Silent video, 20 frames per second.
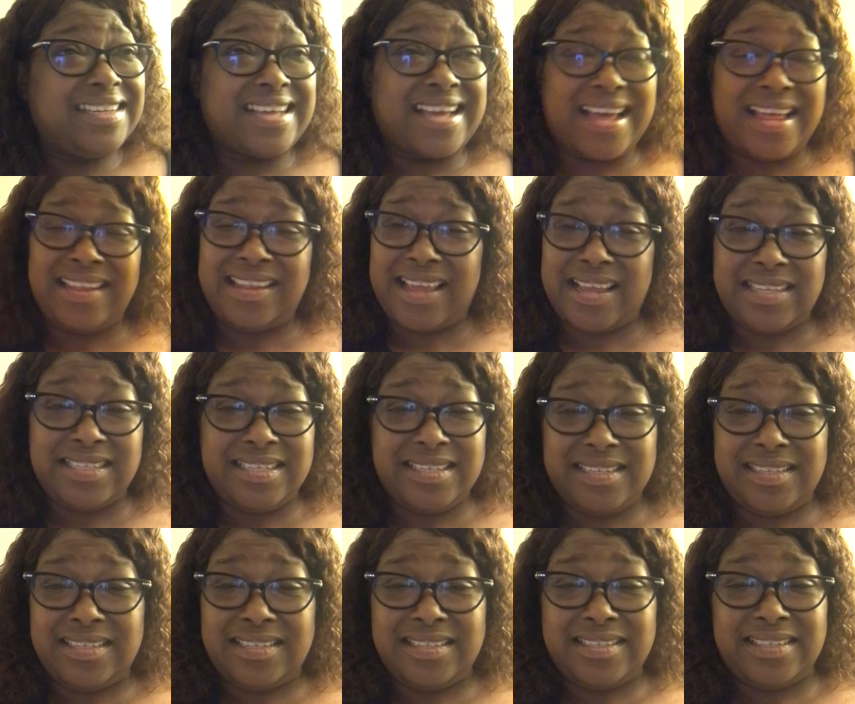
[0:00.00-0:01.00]
I like to,
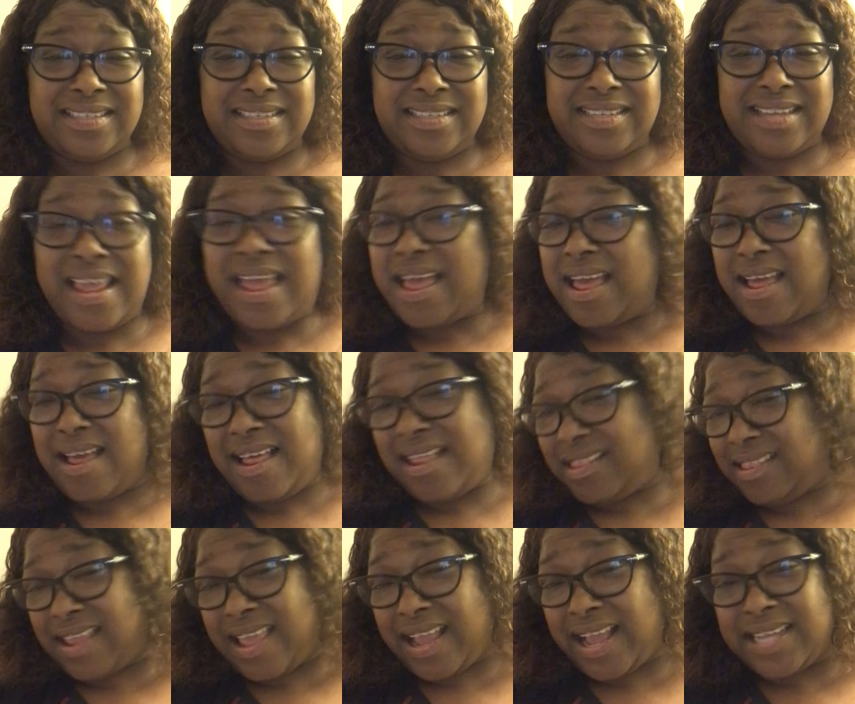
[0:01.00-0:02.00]

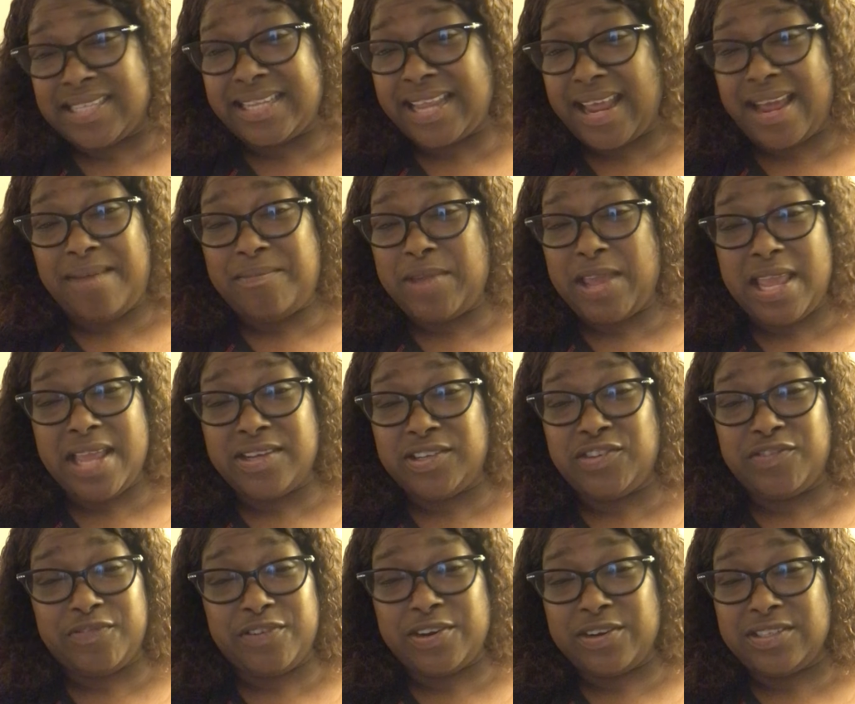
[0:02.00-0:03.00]
like I said, I'm an
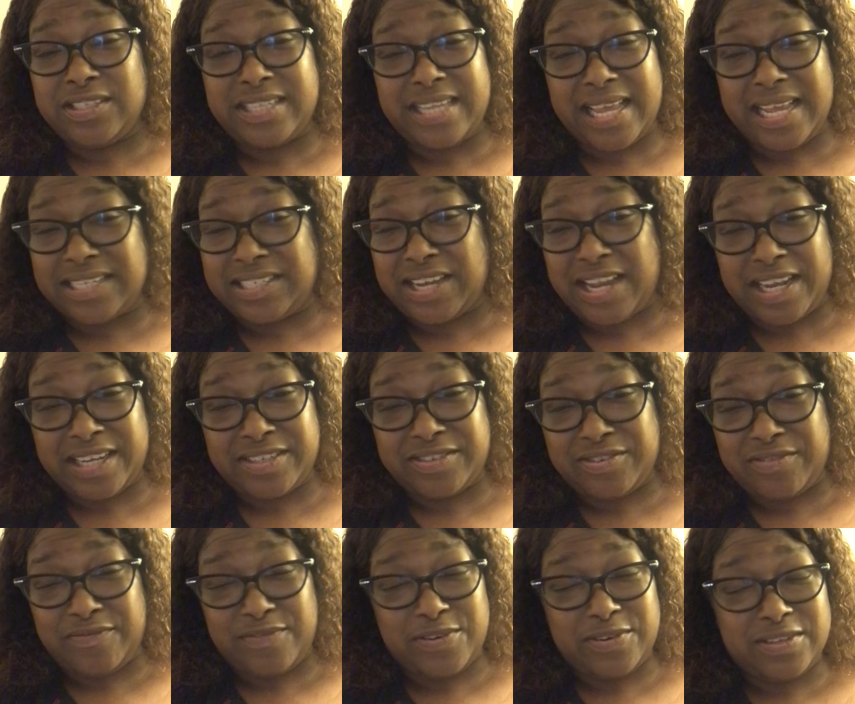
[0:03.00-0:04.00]
introvert slash
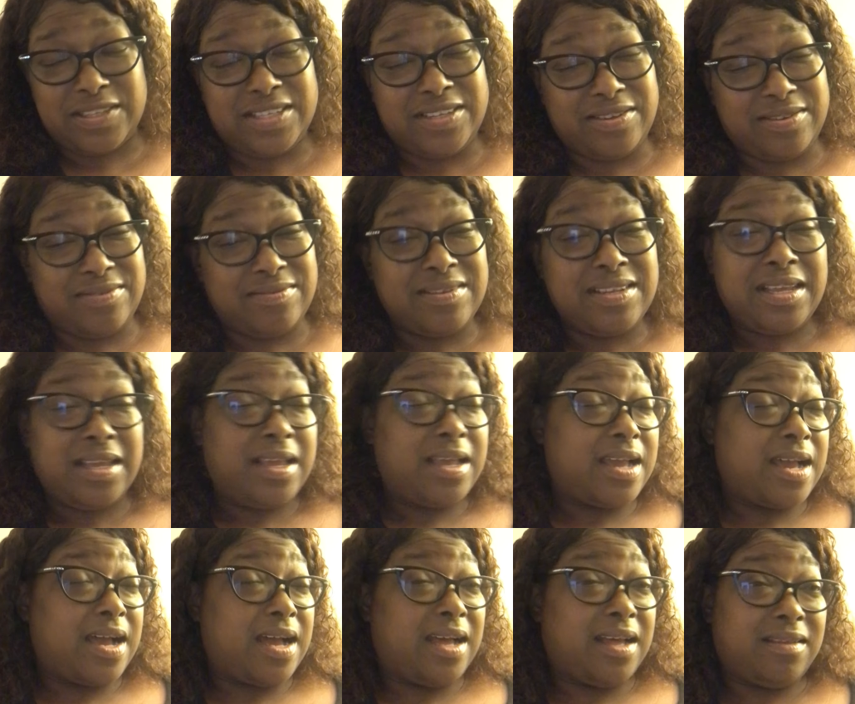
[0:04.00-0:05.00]
extrovert, so
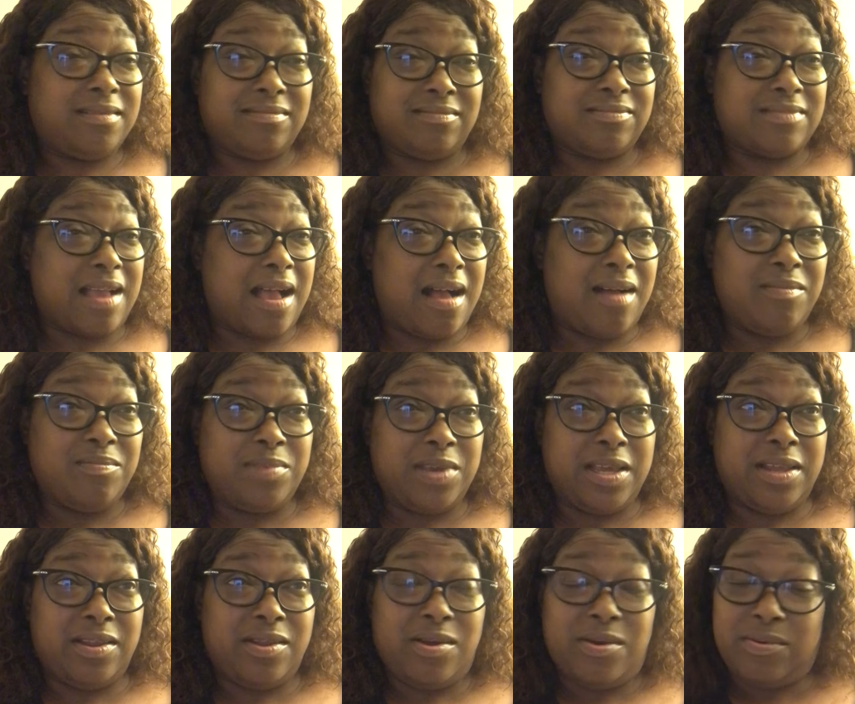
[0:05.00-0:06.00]
I'll
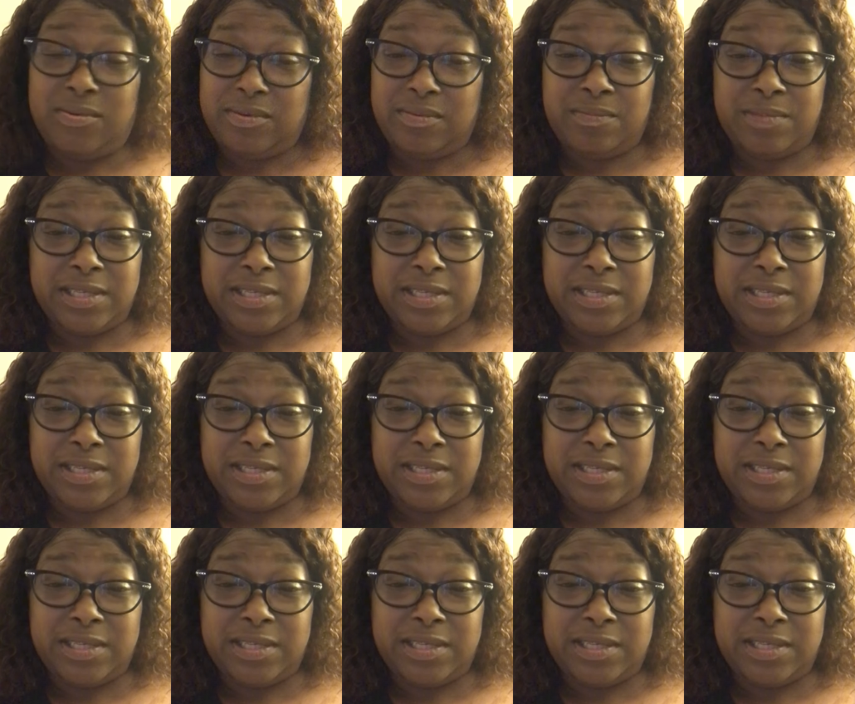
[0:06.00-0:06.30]
be alone.